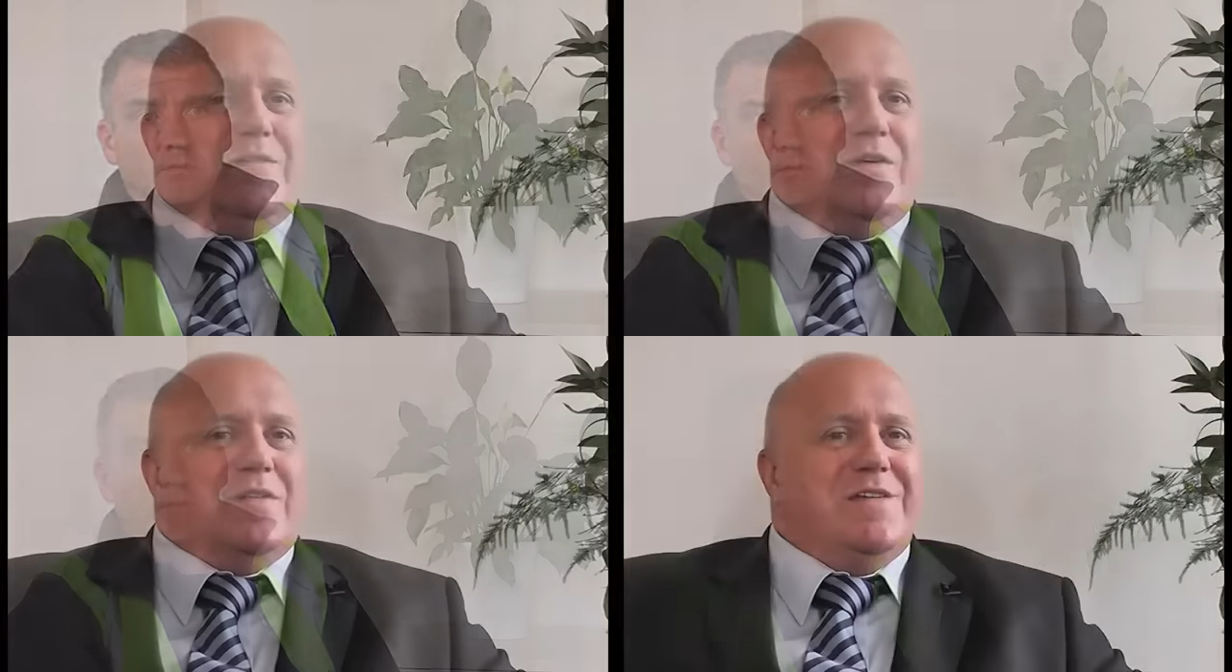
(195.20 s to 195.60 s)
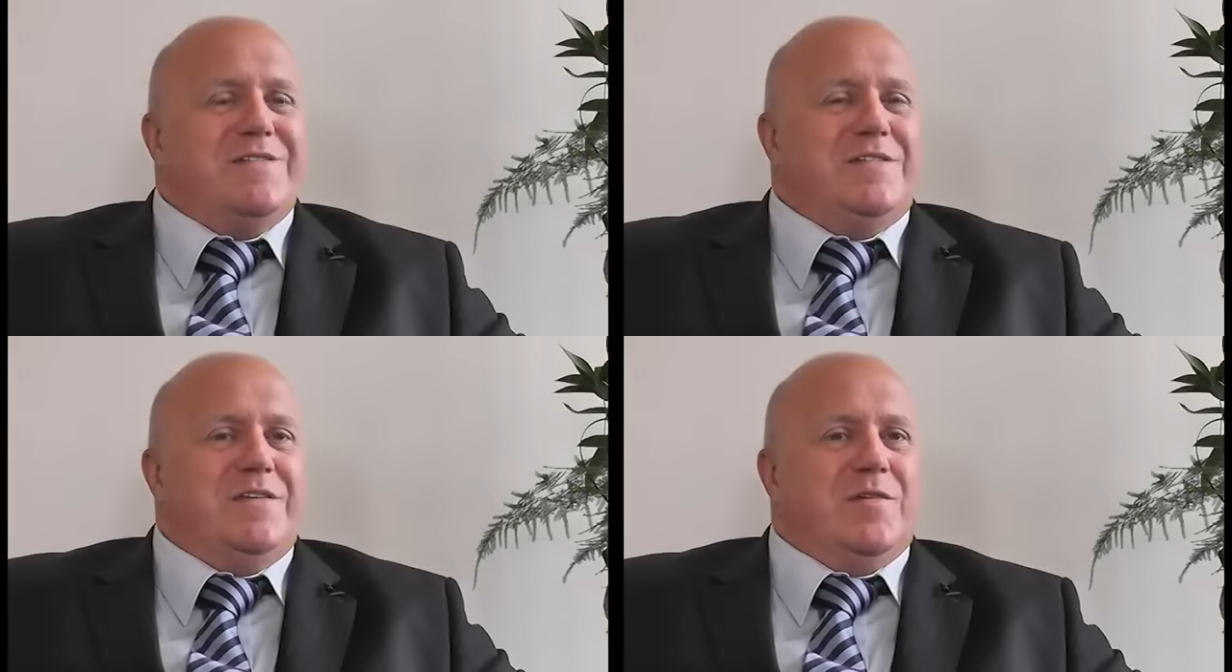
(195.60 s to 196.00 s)
If you're
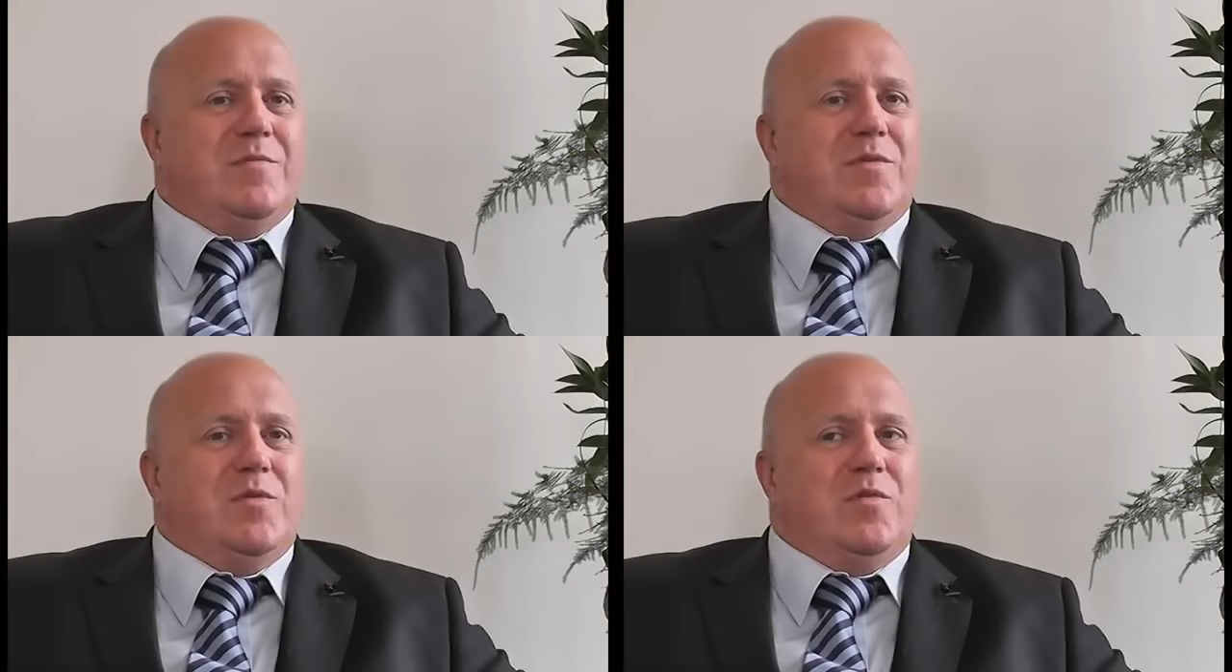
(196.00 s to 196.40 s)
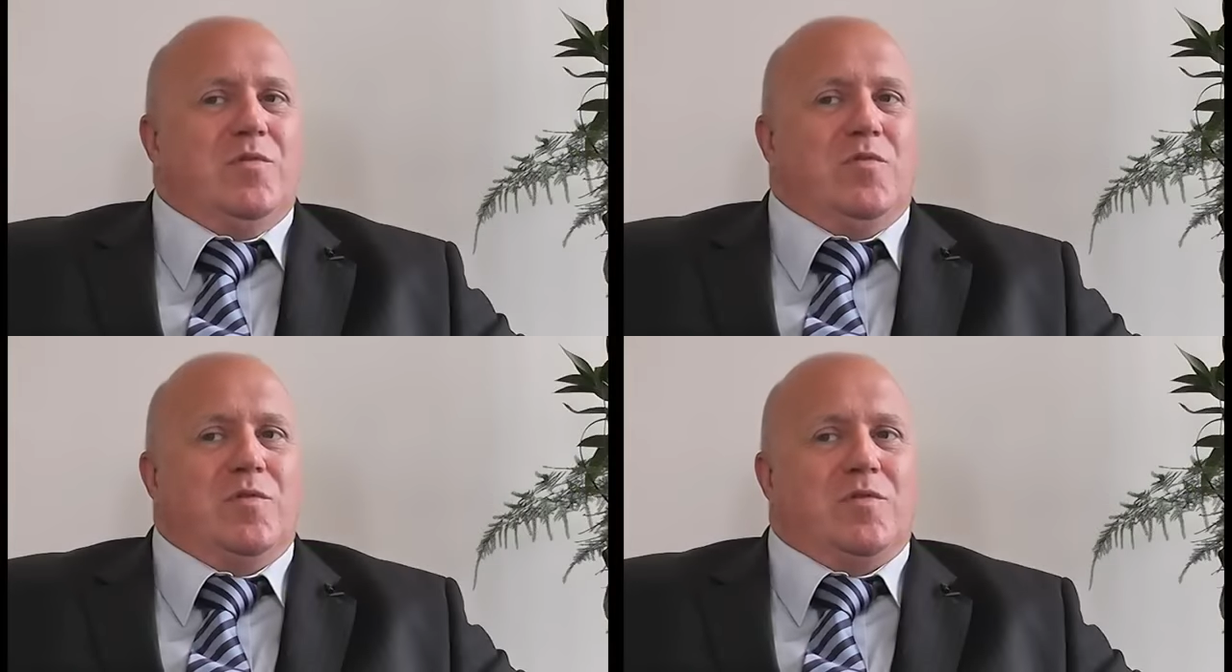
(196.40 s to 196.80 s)
listening to somebody who
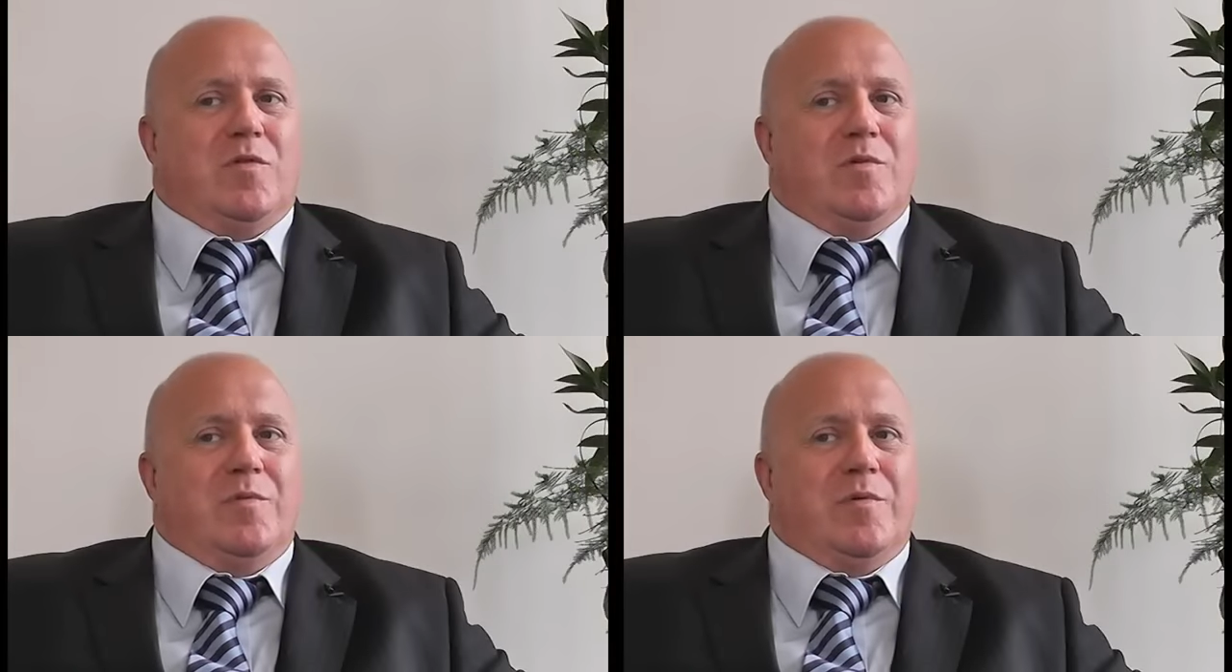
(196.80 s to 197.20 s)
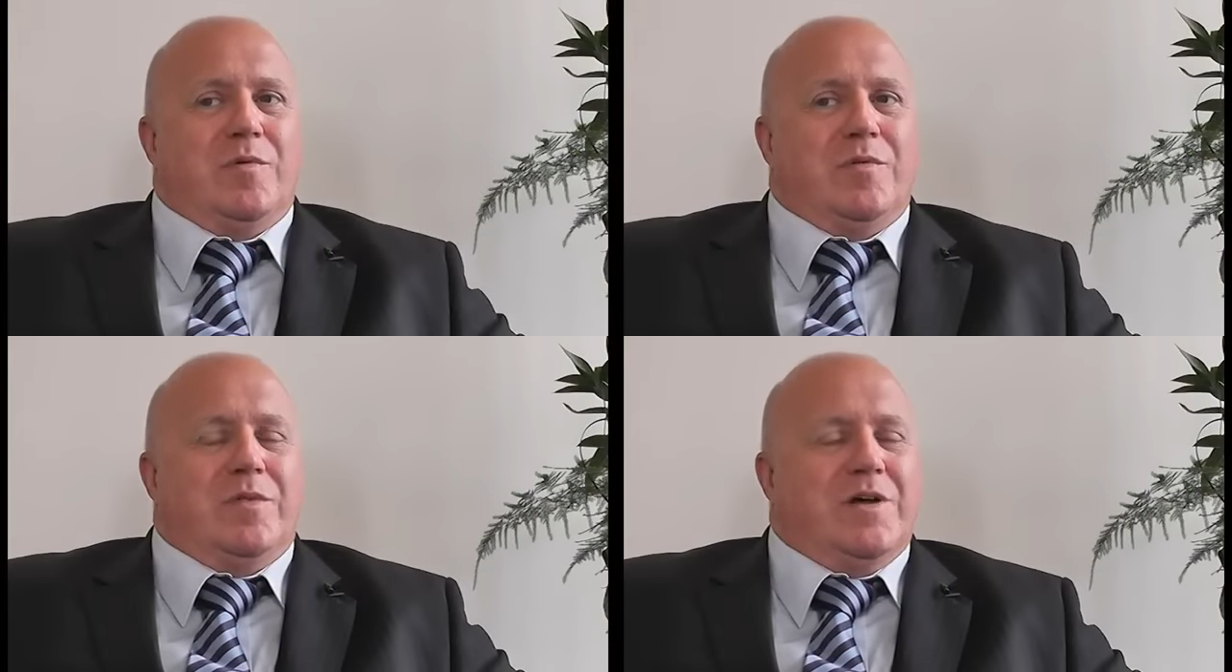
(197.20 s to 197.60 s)
knows what he's talking
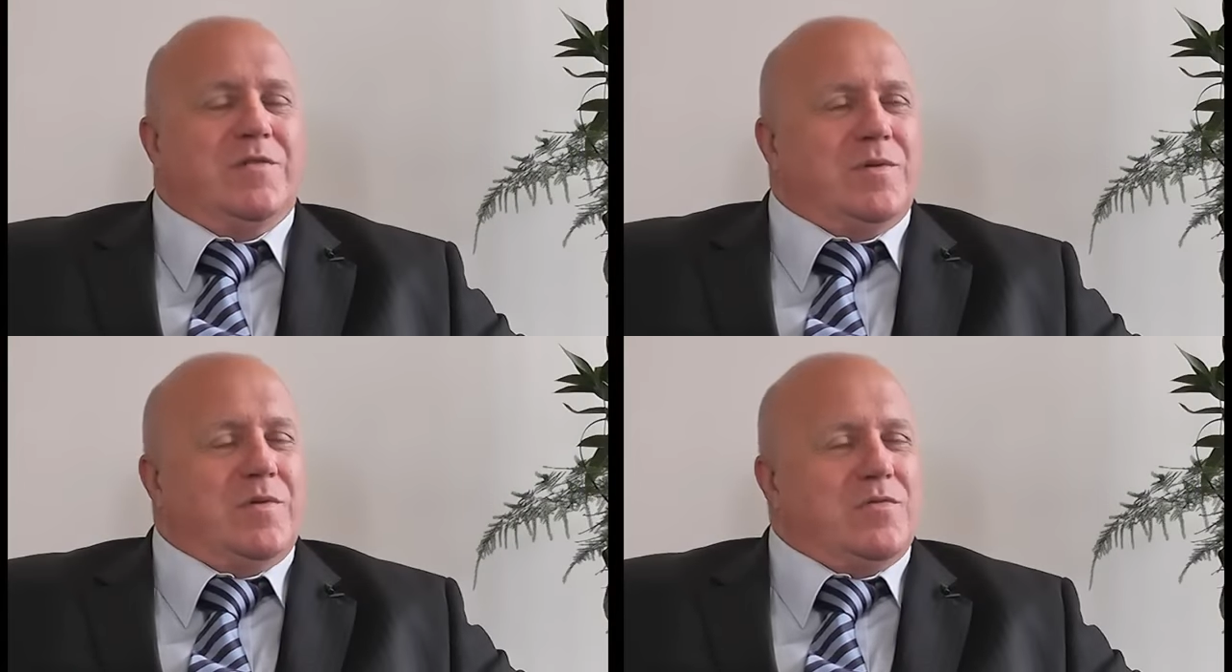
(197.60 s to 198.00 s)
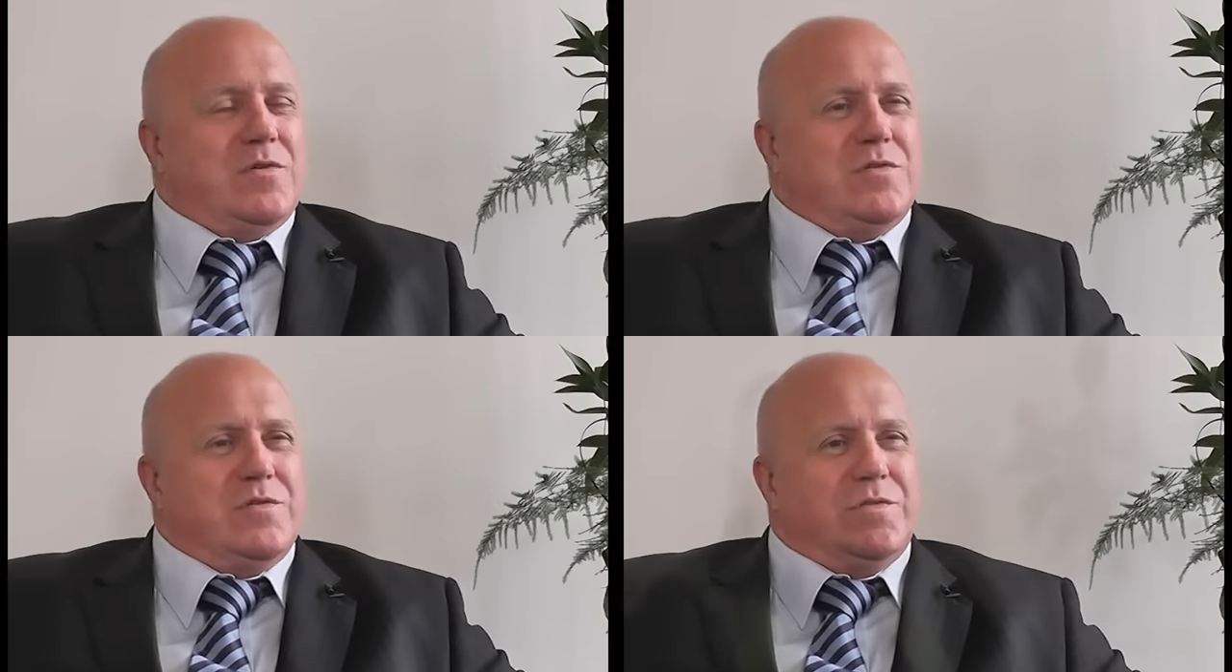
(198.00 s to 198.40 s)
about, that's when it all
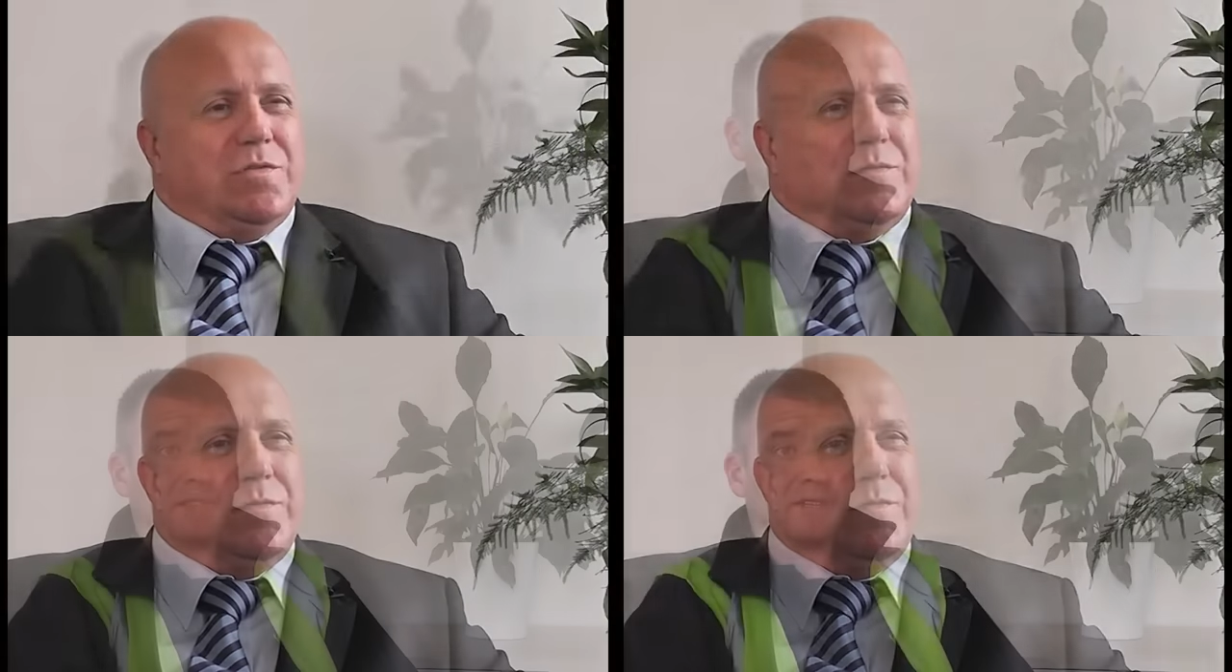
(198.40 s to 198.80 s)
changes.